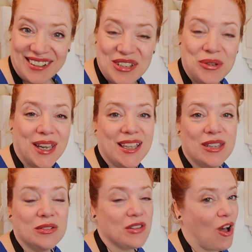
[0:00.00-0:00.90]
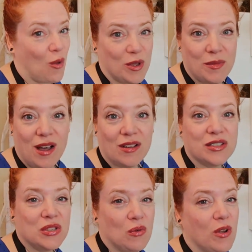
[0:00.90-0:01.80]
you can use almond milk,
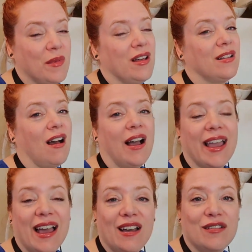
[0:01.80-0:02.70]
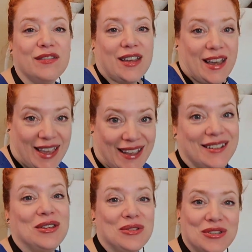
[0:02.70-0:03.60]
soy milk. I have, again,
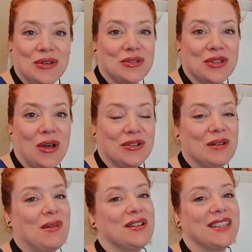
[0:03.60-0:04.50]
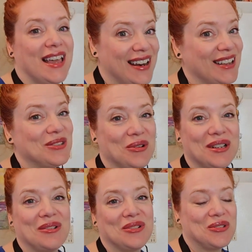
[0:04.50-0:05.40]
used those alternate milks, and it has turned
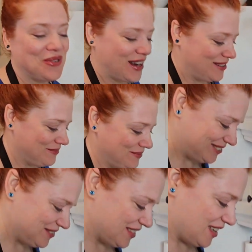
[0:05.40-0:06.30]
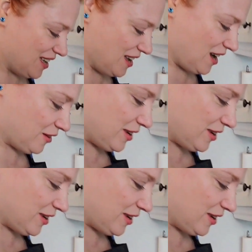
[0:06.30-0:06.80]
out just great. All